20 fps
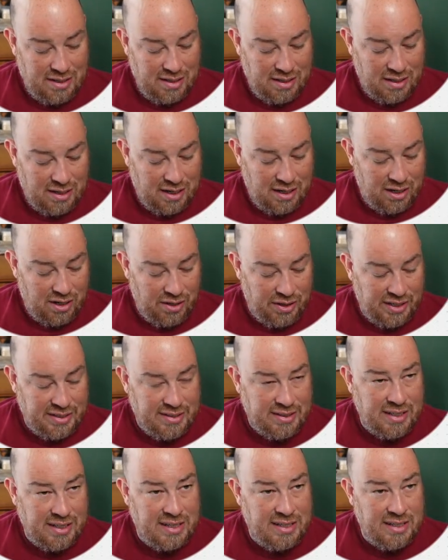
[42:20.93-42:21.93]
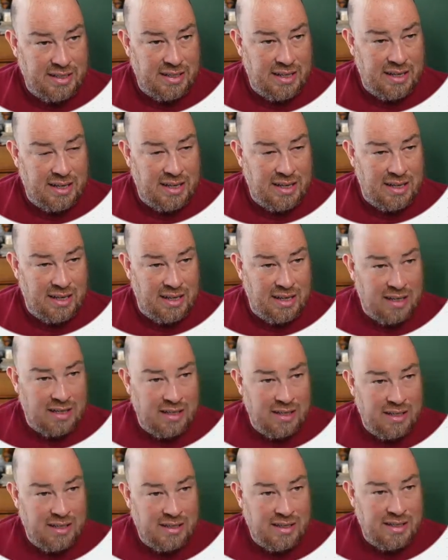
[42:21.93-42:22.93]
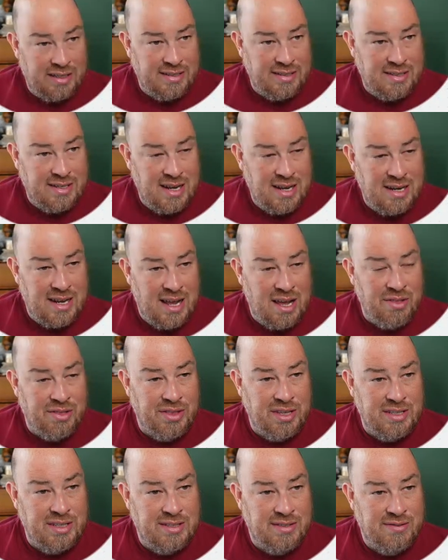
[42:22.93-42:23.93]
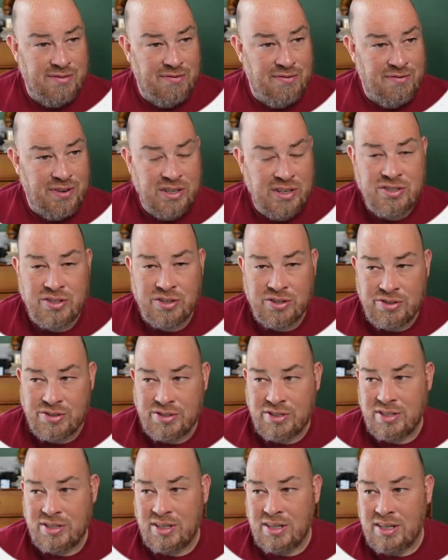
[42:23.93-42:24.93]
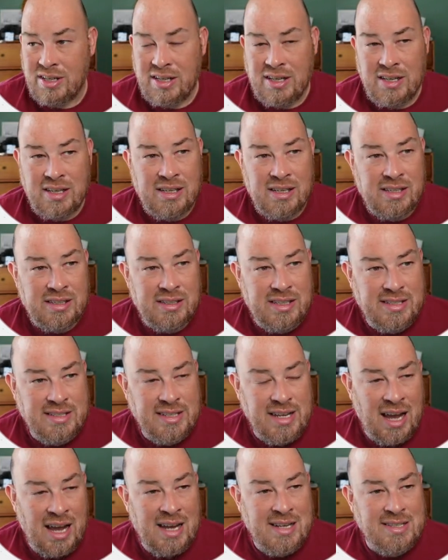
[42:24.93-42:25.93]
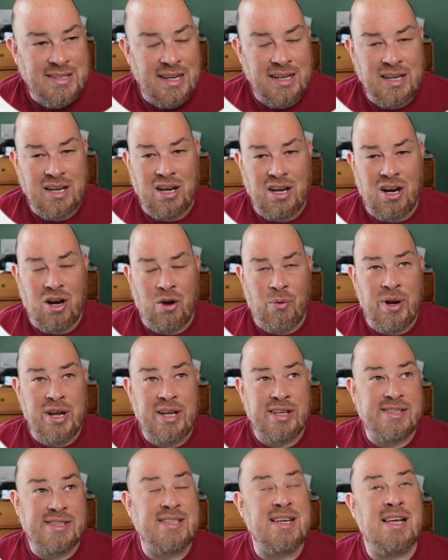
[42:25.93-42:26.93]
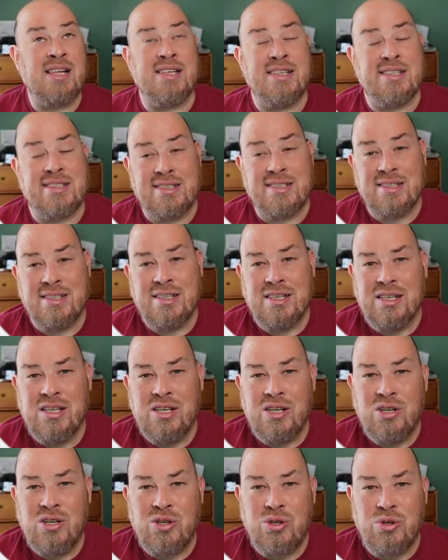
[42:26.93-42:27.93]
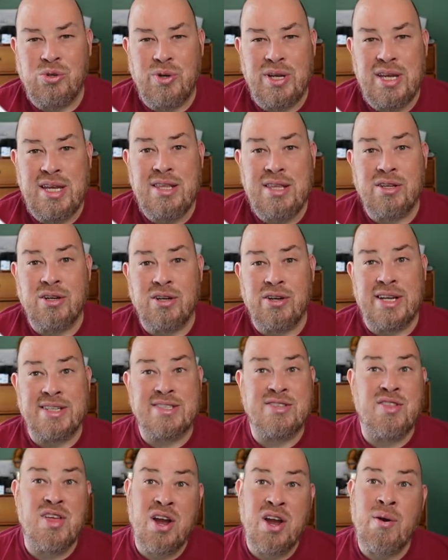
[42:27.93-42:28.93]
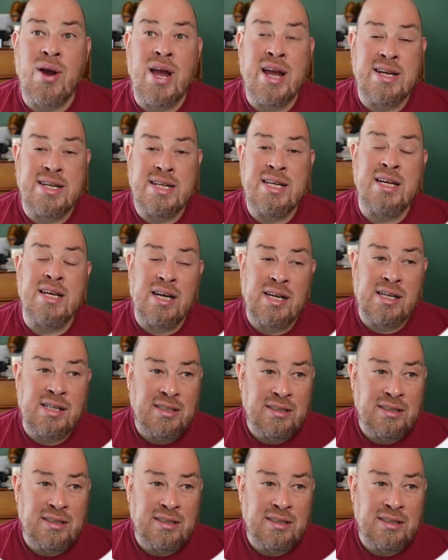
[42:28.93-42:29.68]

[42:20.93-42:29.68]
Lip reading: they send out these fixers, these guys like Aregiselus, who either it's their idea,